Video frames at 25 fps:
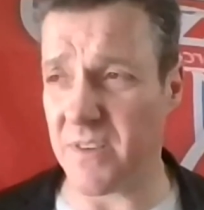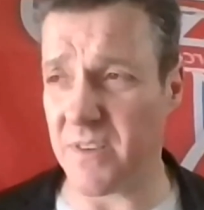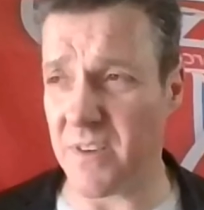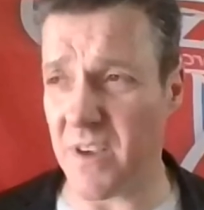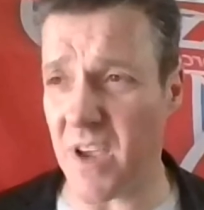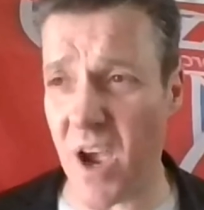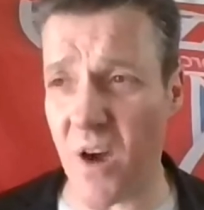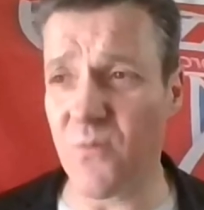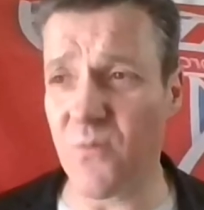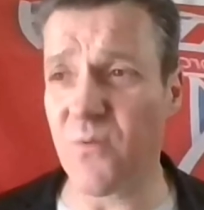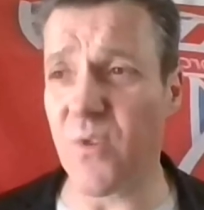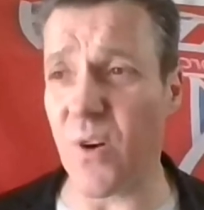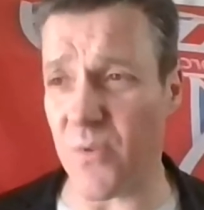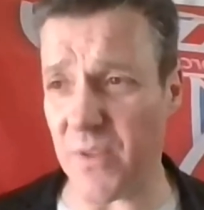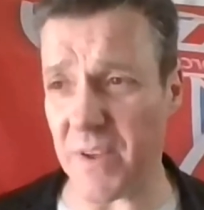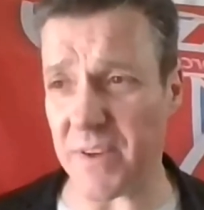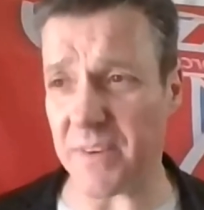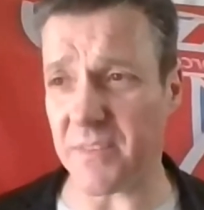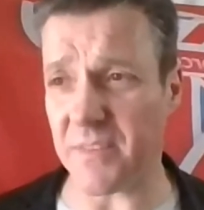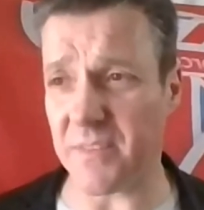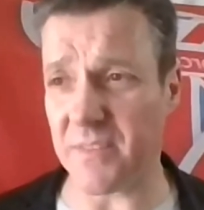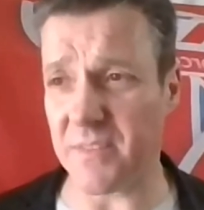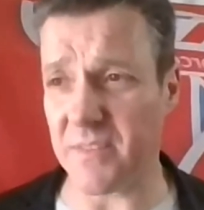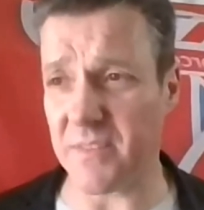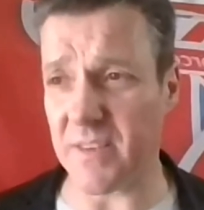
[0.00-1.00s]
Everything
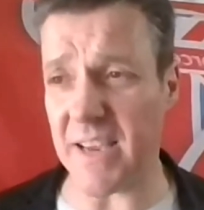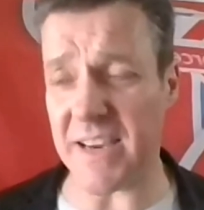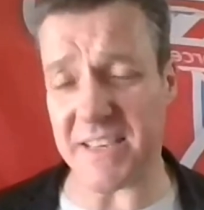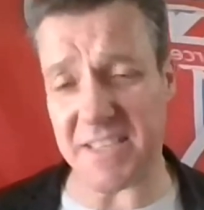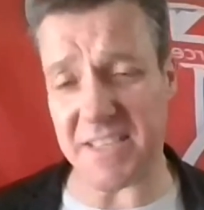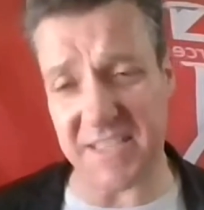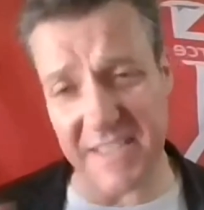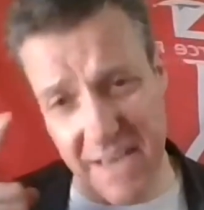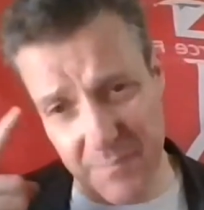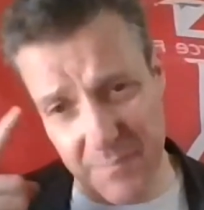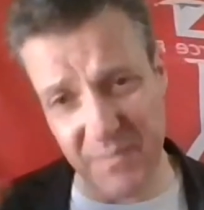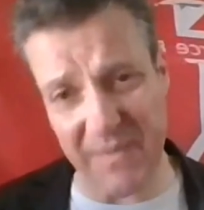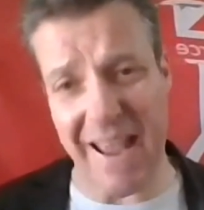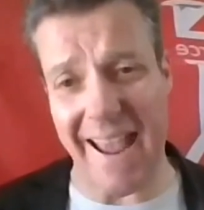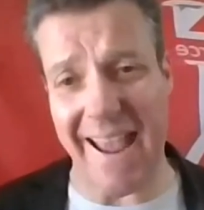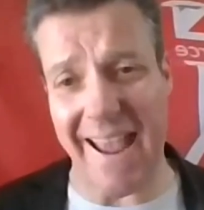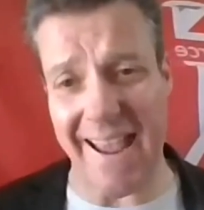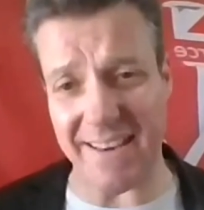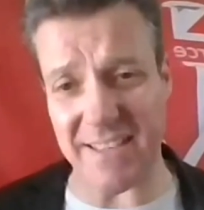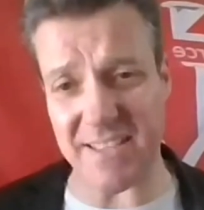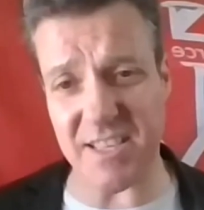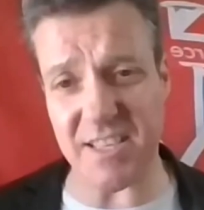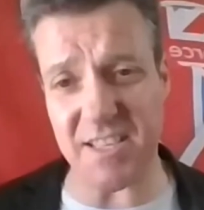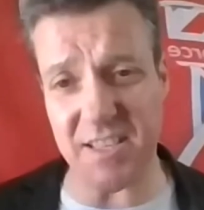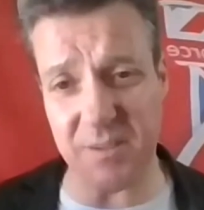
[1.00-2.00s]
except
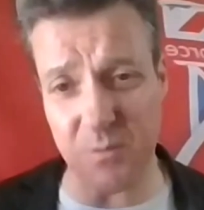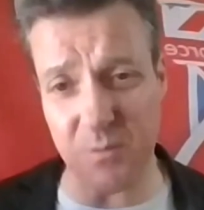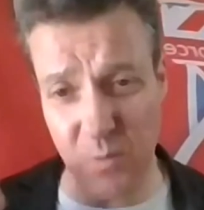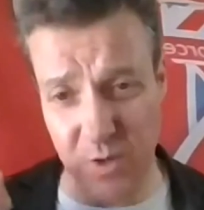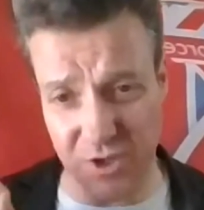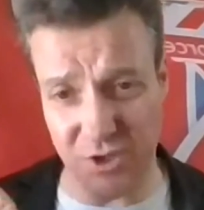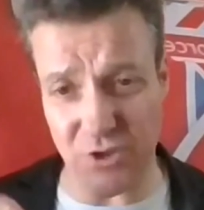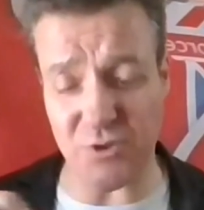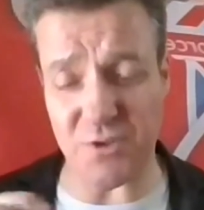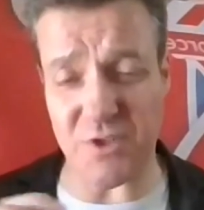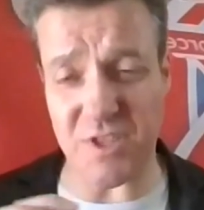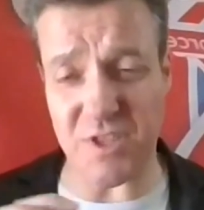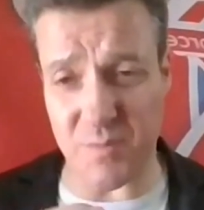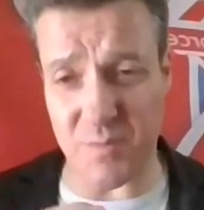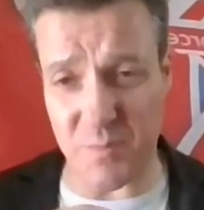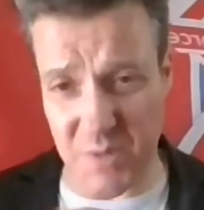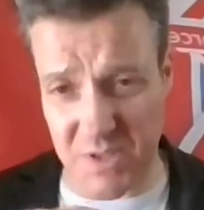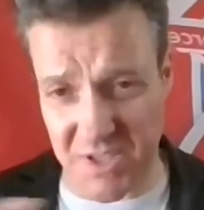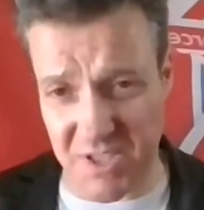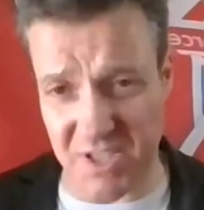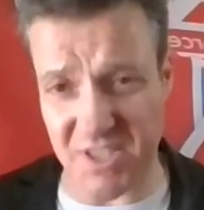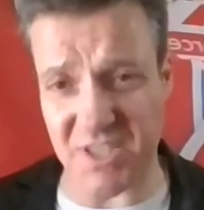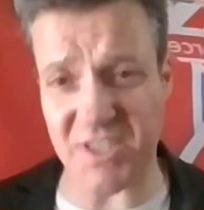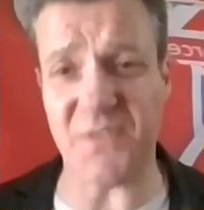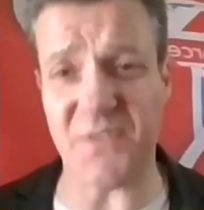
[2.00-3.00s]
that which you
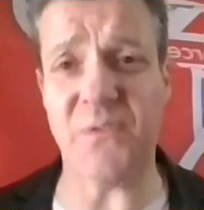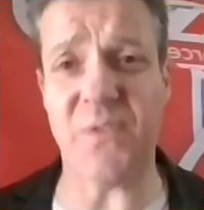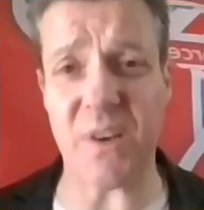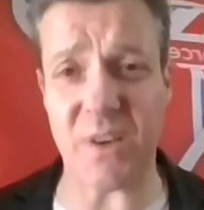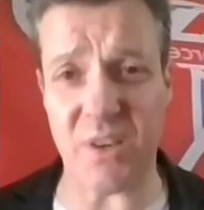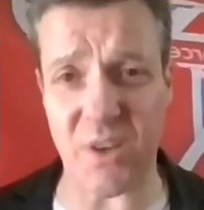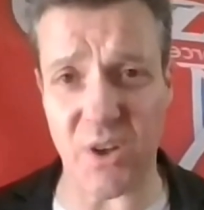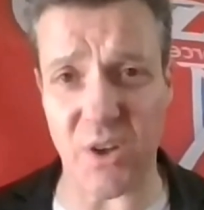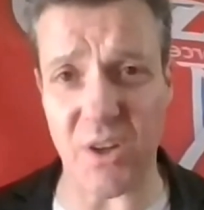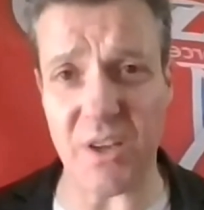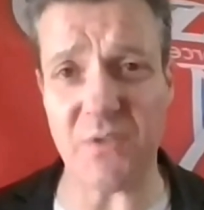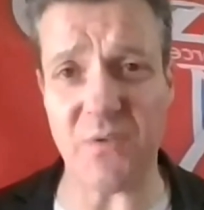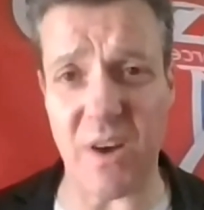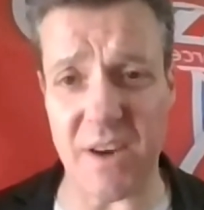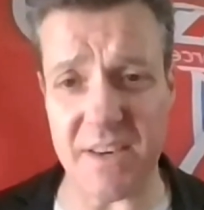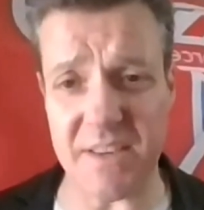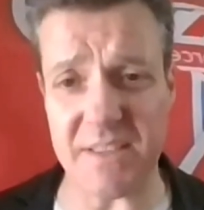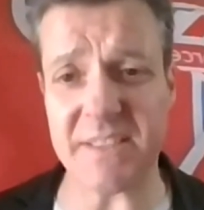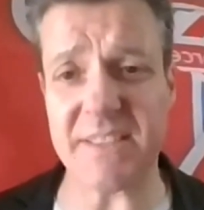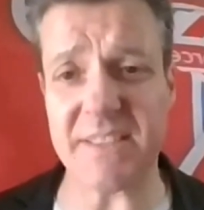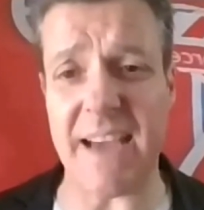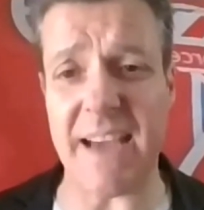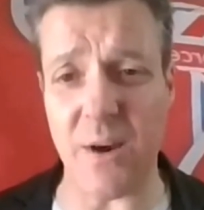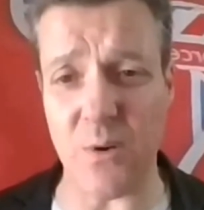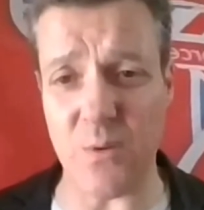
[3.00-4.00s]
specifically write
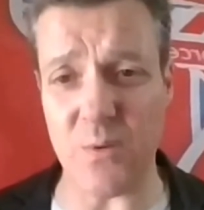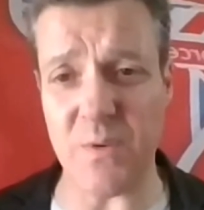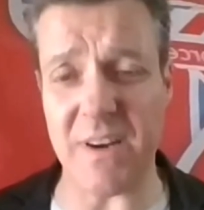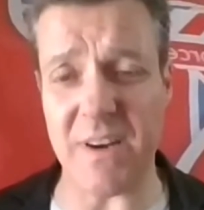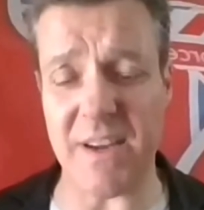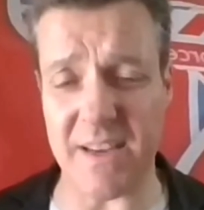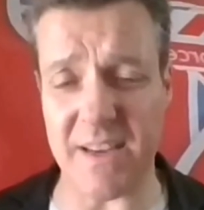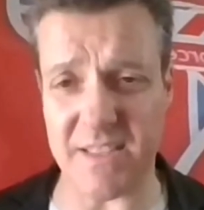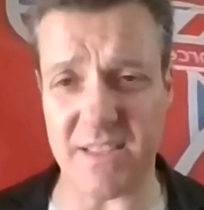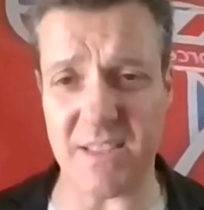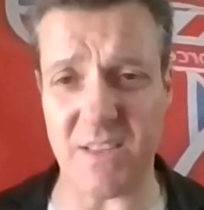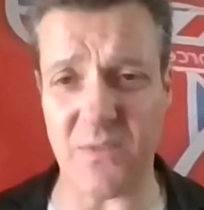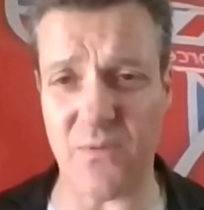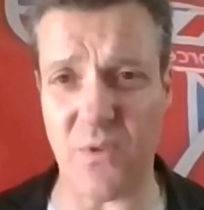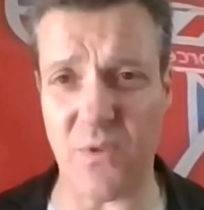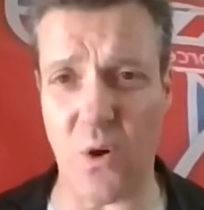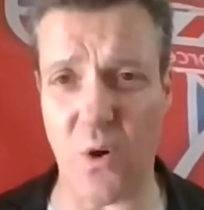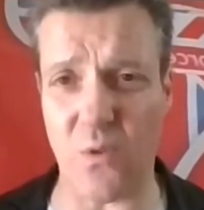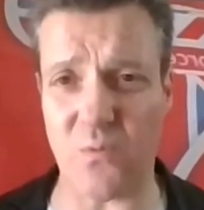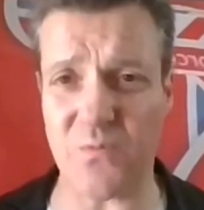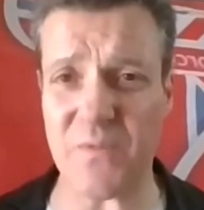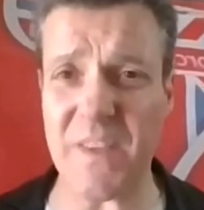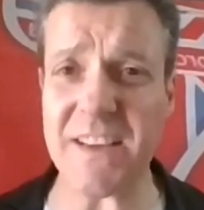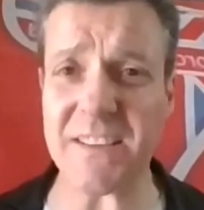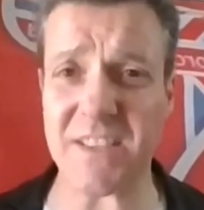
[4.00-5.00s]
down as devolved.
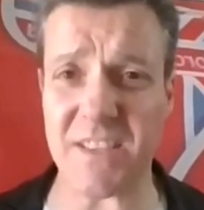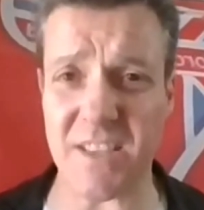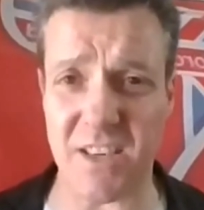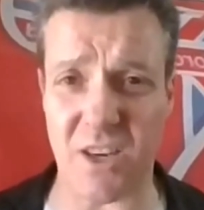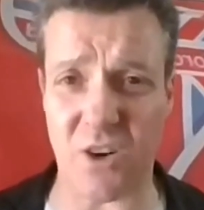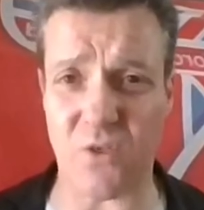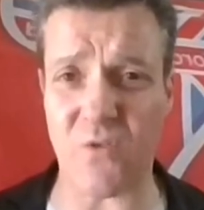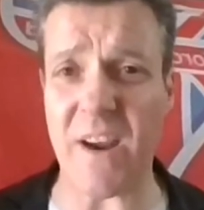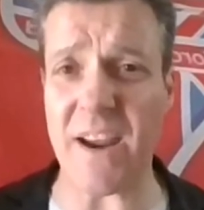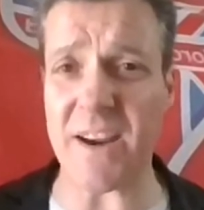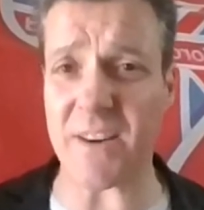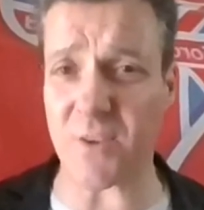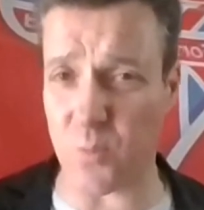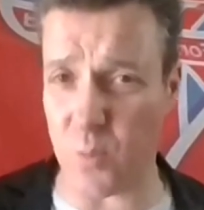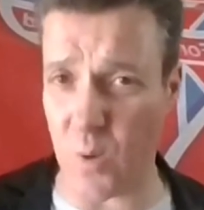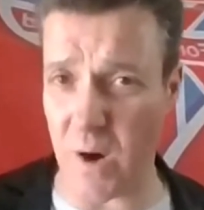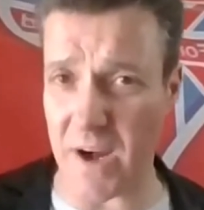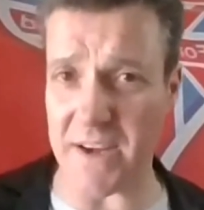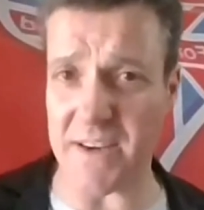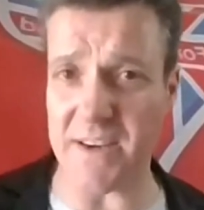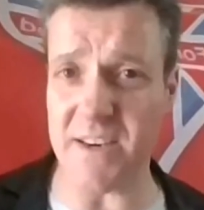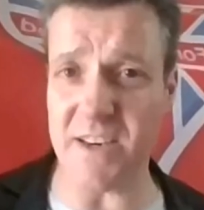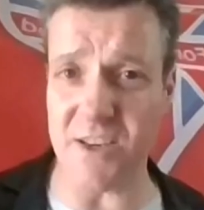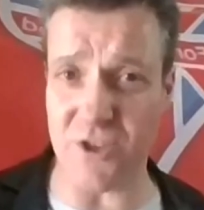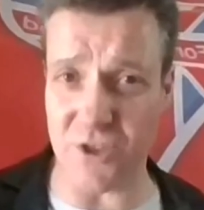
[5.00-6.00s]
That's the correct
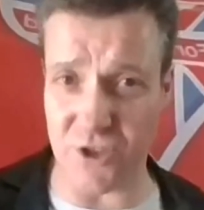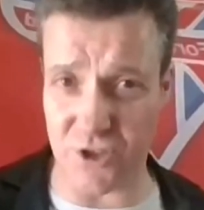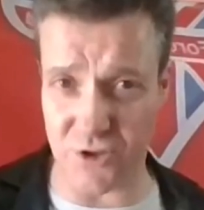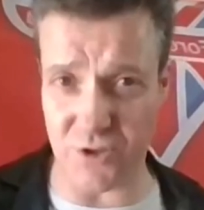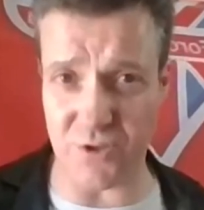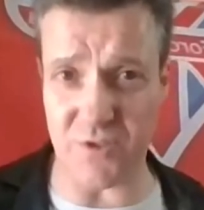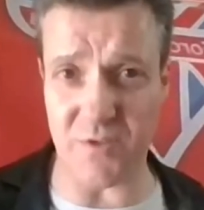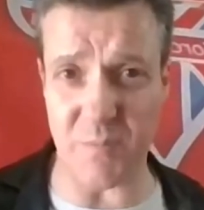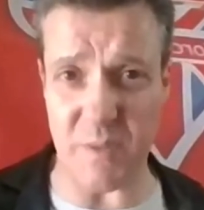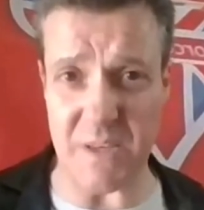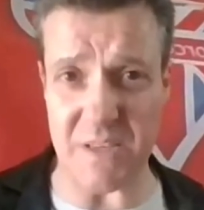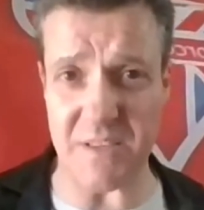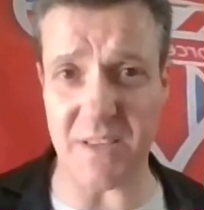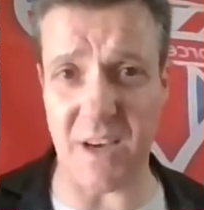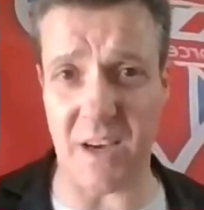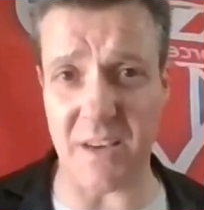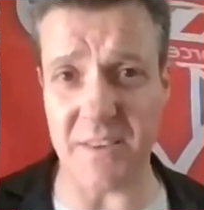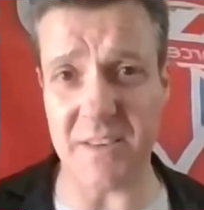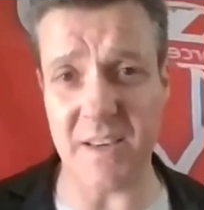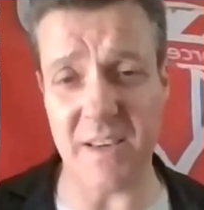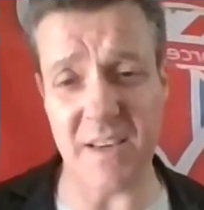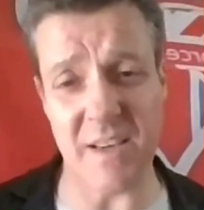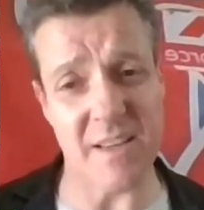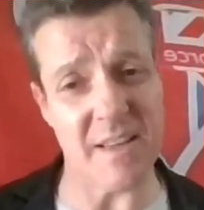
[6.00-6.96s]
way it should have been done.